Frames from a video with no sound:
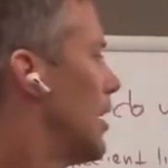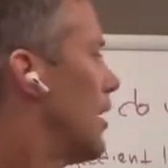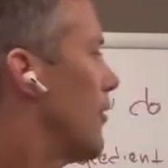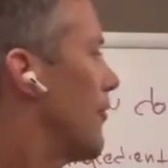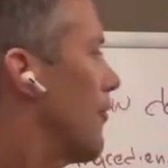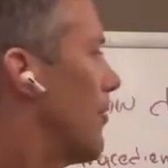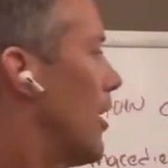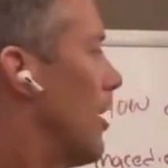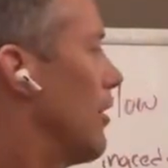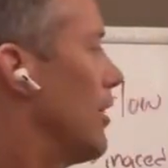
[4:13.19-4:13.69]

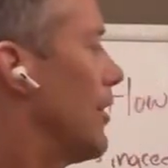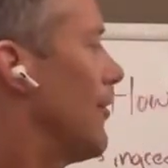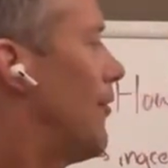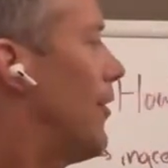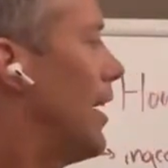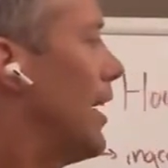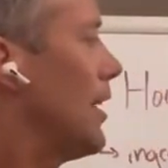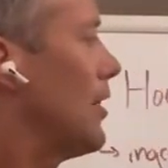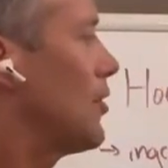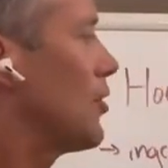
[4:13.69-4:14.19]
Frowny
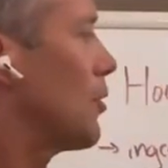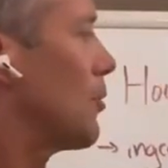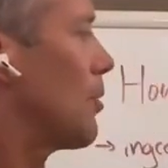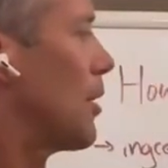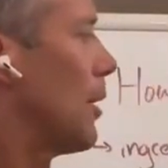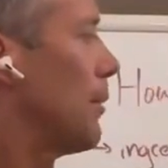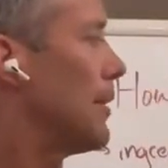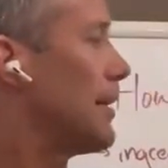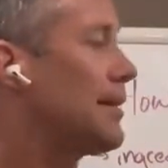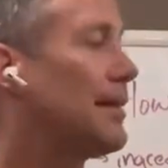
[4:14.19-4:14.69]
face, you're
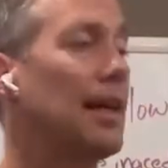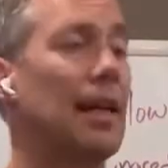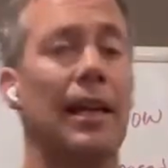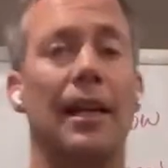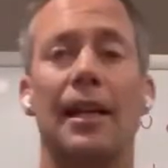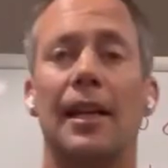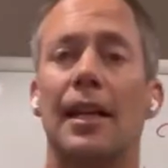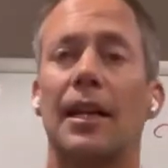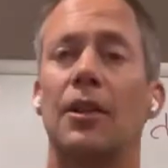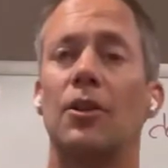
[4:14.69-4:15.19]
probably
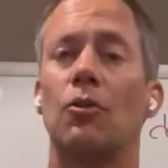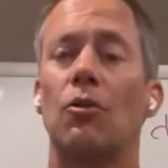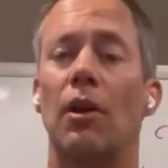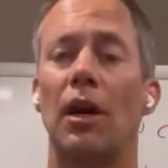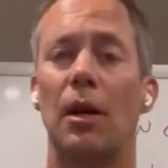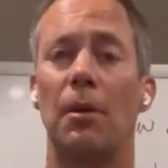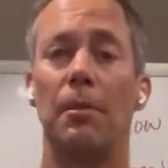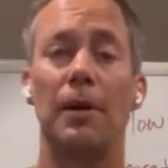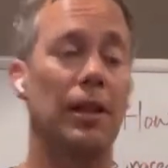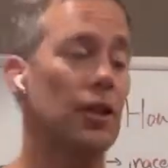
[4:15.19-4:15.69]
taking in
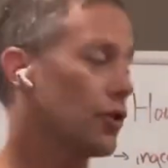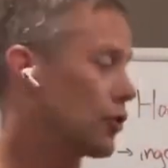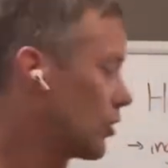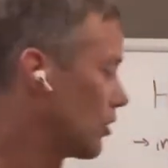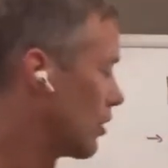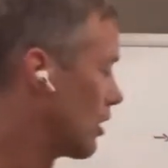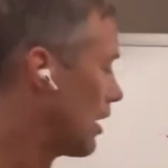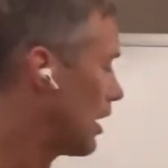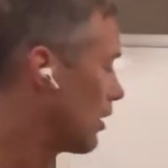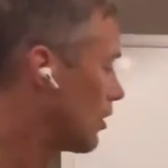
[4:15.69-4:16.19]
quite a bit of
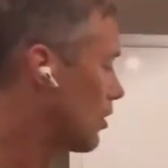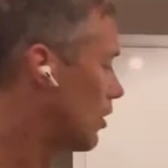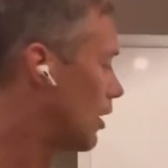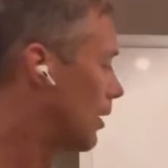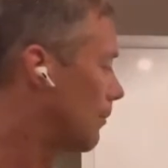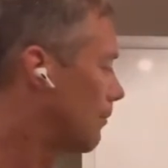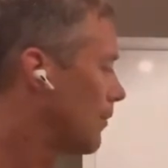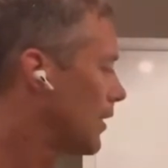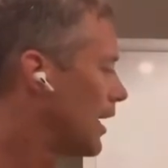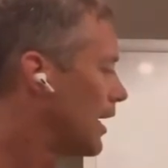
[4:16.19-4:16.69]
sugar
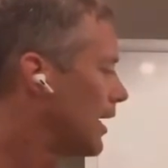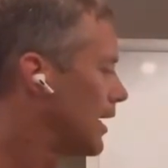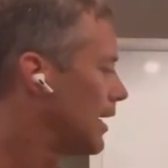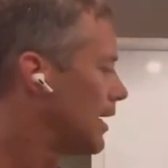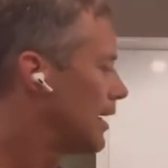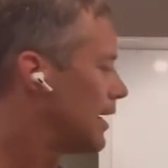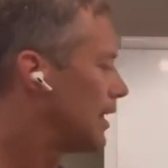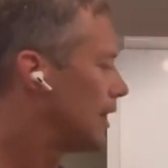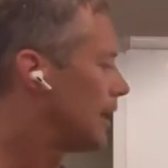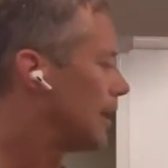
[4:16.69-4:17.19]
alcohol.
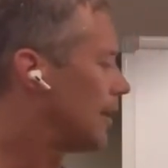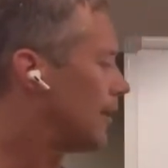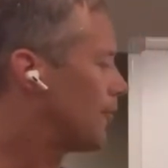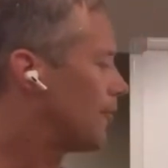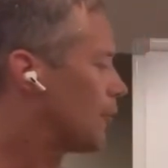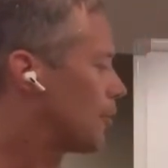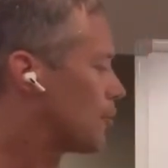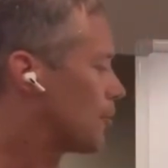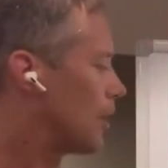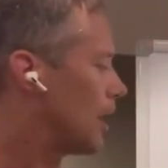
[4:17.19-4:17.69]
If
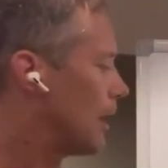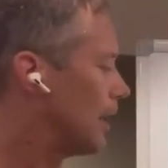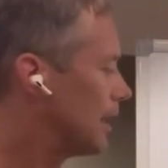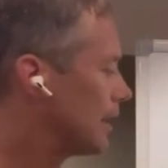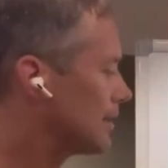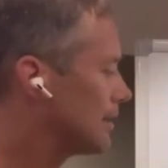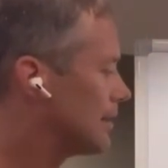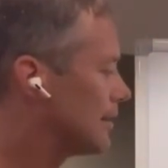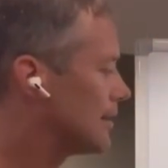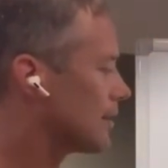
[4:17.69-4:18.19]
your
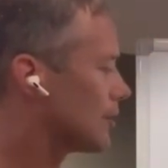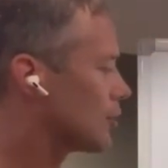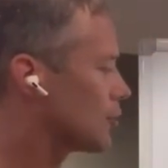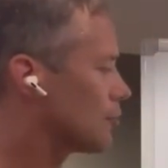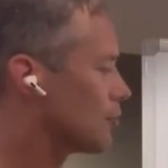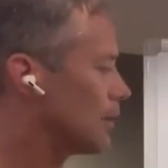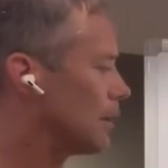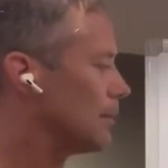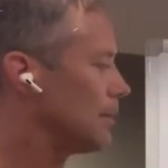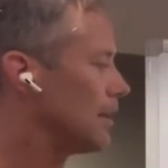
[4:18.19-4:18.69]
product is
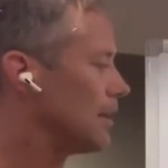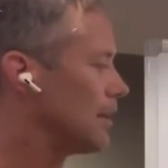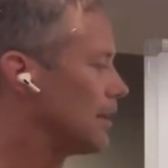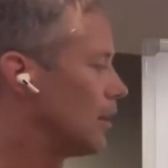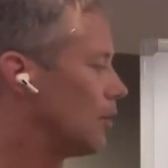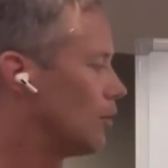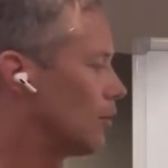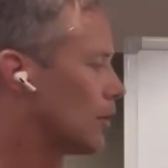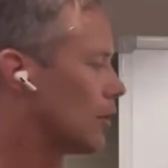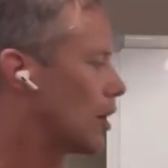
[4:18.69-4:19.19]
extremely
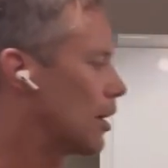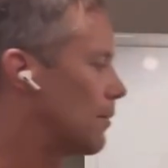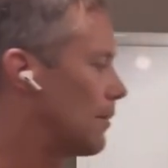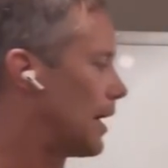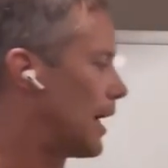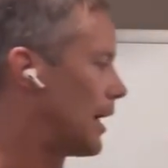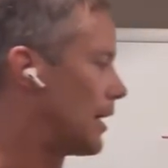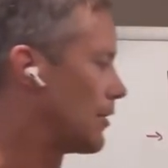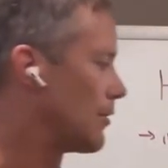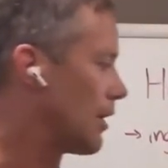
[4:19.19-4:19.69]
low in
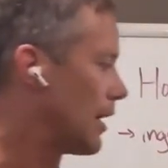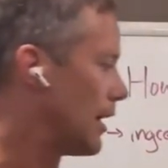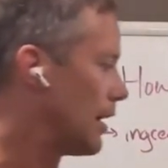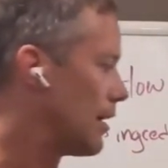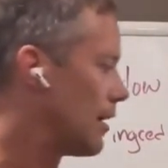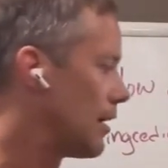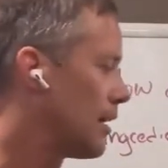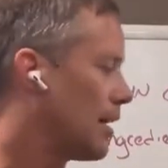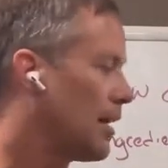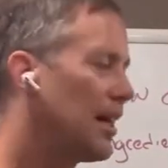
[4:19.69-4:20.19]
carbohydrate,
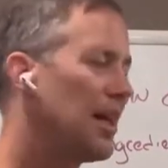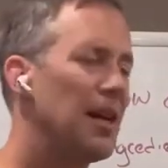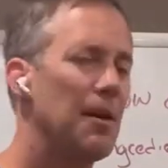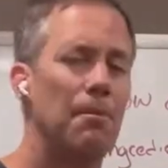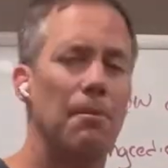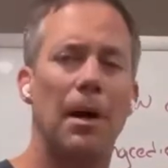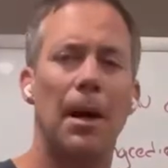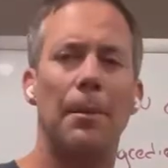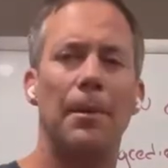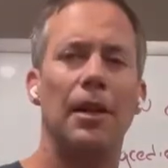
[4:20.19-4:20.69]

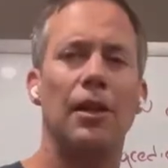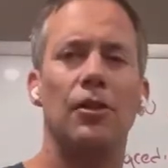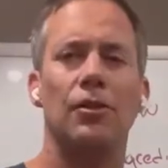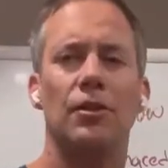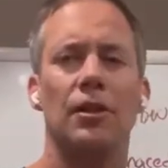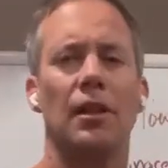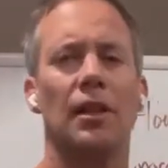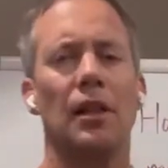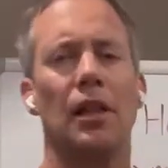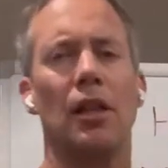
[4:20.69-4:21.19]
might be
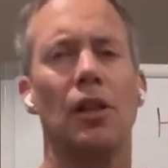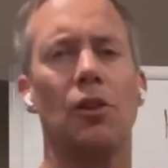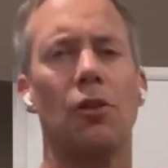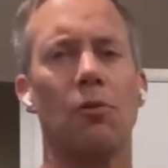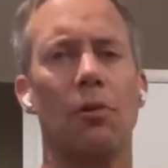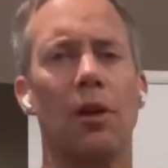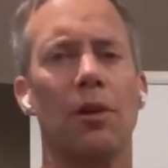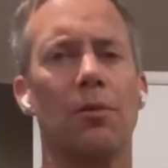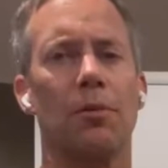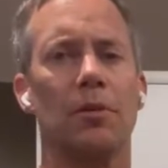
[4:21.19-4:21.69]
using
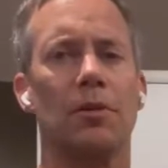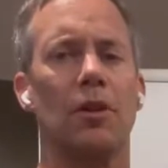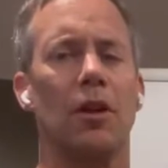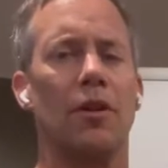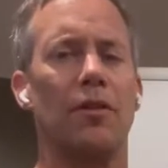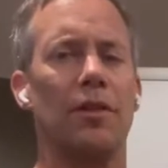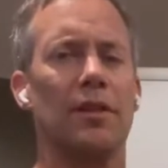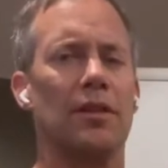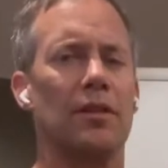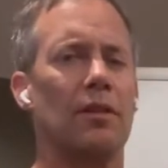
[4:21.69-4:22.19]
erythritol
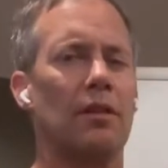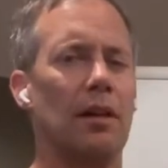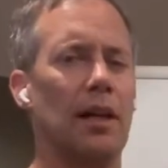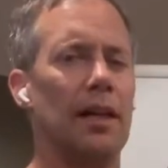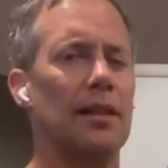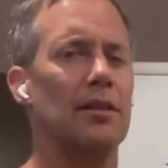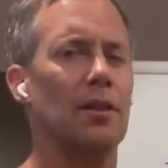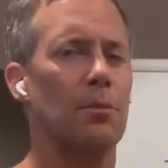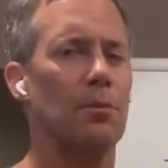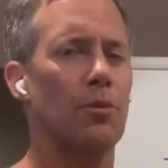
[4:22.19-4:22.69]
if it still
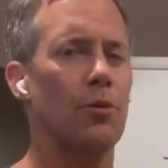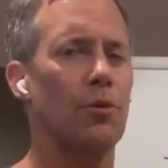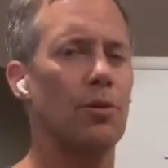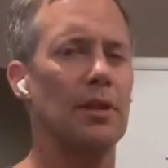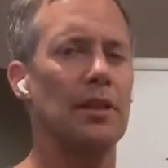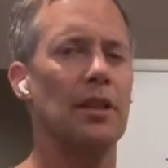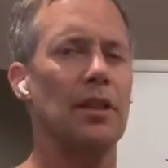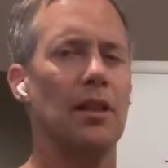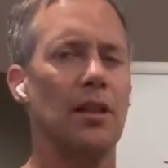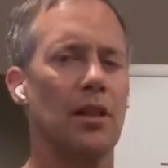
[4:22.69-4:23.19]
has a
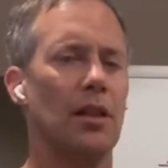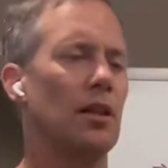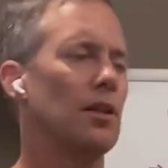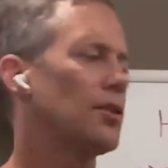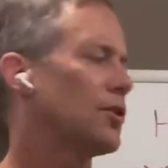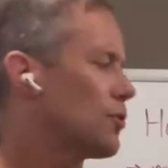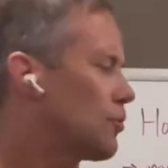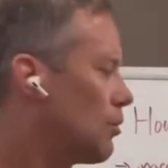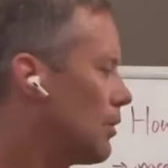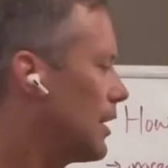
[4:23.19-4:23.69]
pretty good
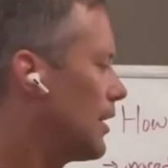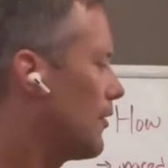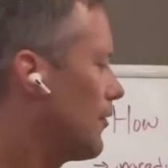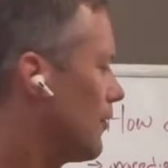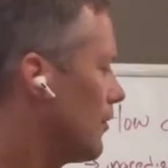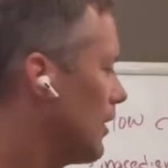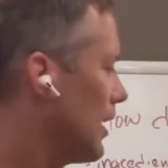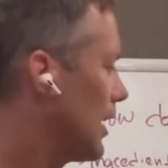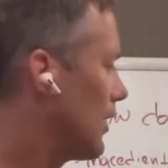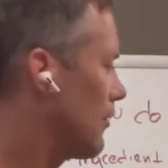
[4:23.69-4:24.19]
sweet
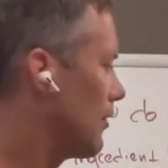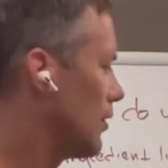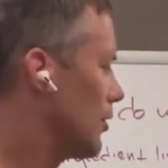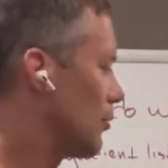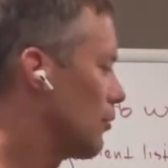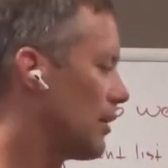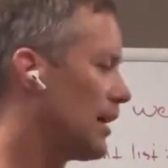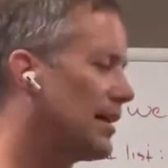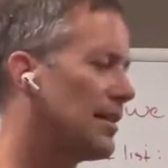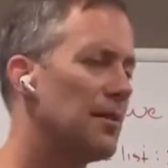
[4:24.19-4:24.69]
flavor. The
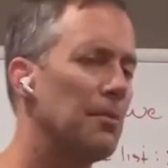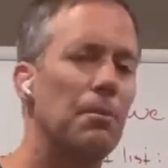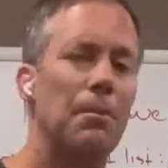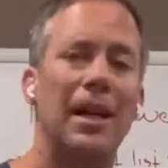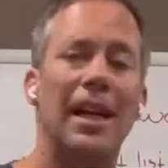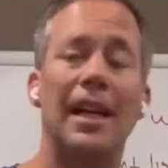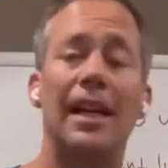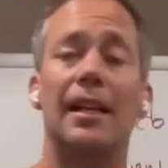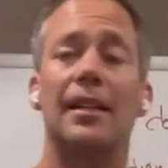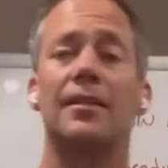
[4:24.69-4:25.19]
reason
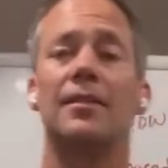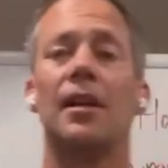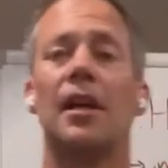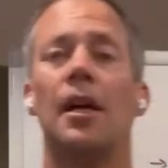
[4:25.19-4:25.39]
being is,